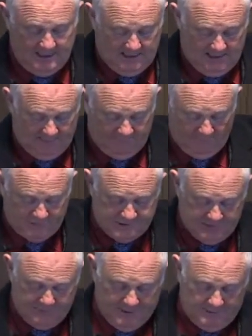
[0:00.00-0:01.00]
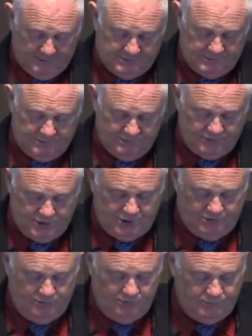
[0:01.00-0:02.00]
uh, forcing people to
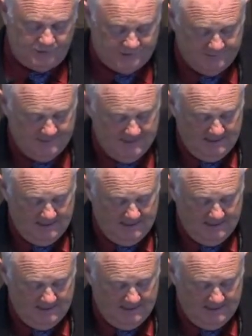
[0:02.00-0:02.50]
choose.